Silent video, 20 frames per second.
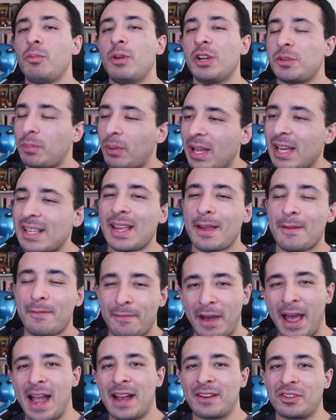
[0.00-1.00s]
which plays a
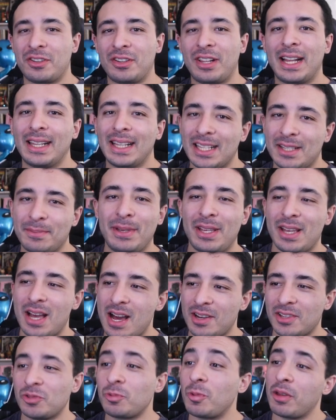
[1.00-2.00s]
factor, like let's be
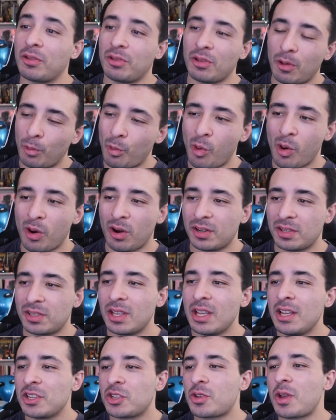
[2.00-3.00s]
honest with awards.
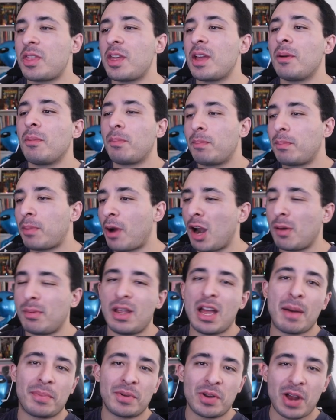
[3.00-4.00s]
So I think
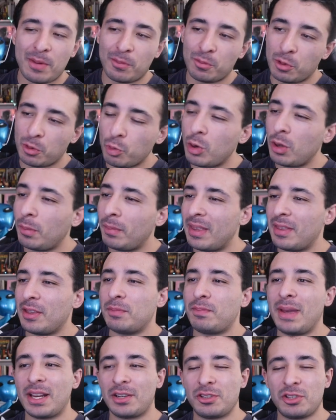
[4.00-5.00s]
Barbie Oppenheimer will be the
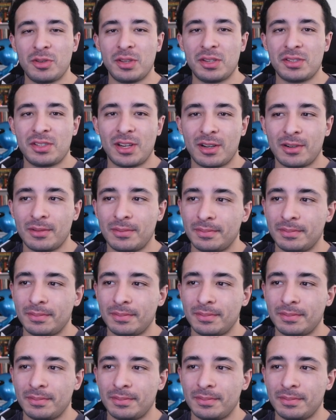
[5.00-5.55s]
big two this year.